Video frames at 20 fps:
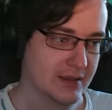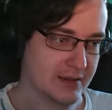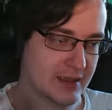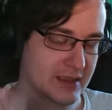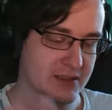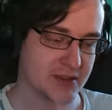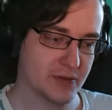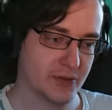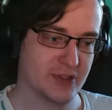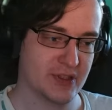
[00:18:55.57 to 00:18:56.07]

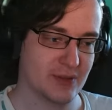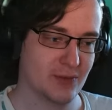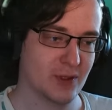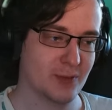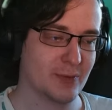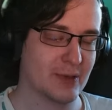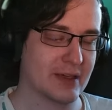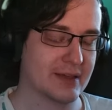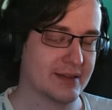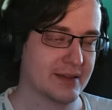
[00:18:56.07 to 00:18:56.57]
That's usually
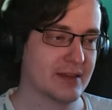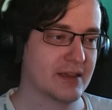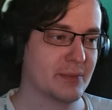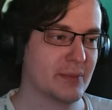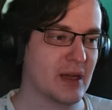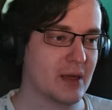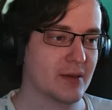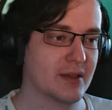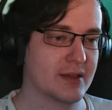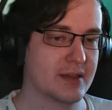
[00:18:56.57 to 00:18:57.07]
what we are thinking
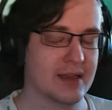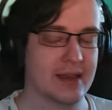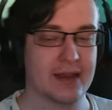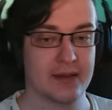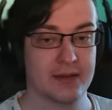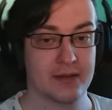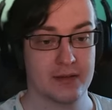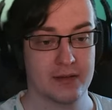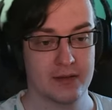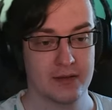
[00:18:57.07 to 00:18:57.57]
about it.
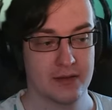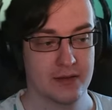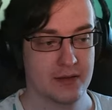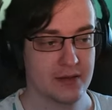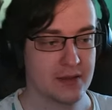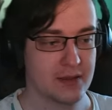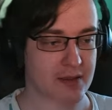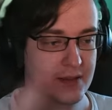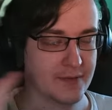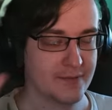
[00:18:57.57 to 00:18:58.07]
And
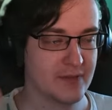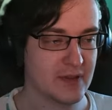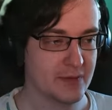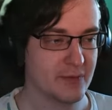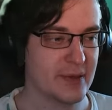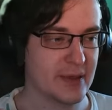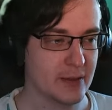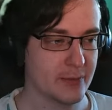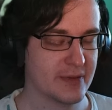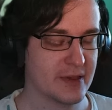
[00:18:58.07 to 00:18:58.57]

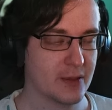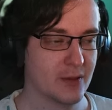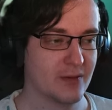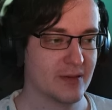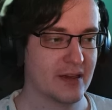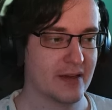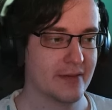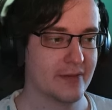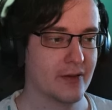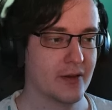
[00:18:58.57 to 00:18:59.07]
when we have Tree
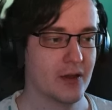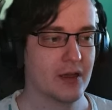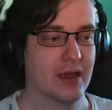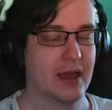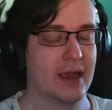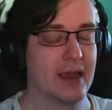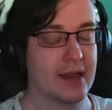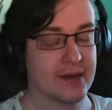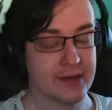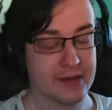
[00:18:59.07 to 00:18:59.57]
of Life
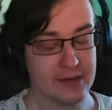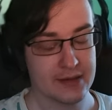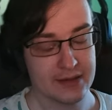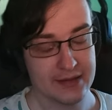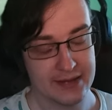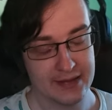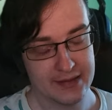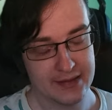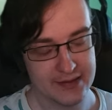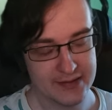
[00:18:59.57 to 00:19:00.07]
and
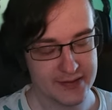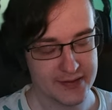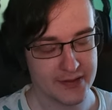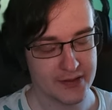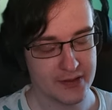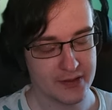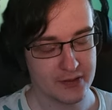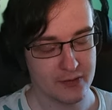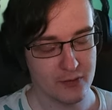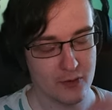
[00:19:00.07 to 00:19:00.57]

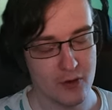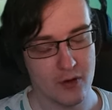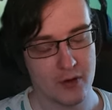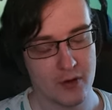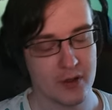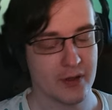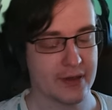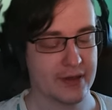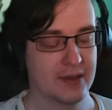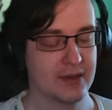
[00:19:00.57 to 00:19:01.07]
increasing
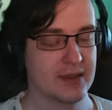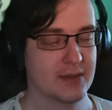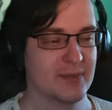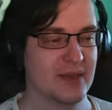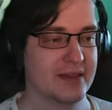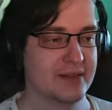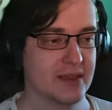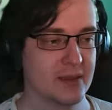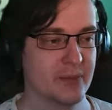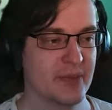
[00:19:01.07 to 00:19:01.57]
all your healing
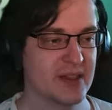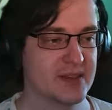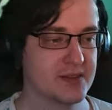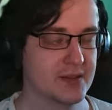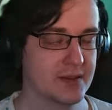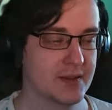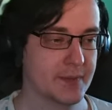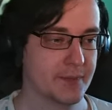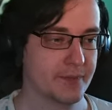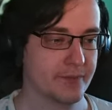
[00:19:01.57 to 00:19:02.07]
by
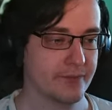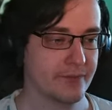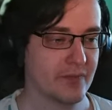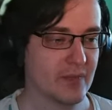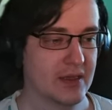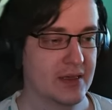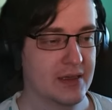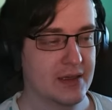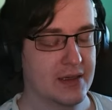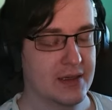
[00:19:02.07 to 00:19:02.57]
10%.
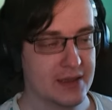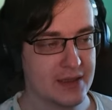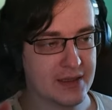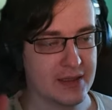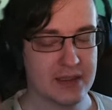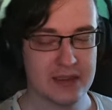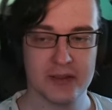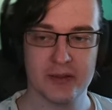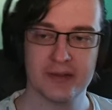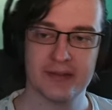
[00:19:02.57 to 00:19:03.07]

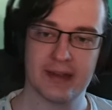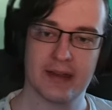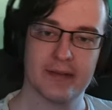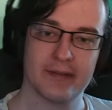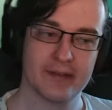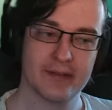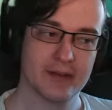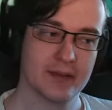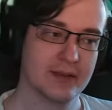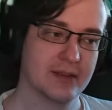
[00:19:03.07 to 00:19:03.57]
It got
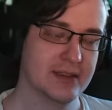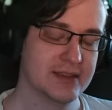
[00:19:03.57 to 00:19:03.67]
nerfed.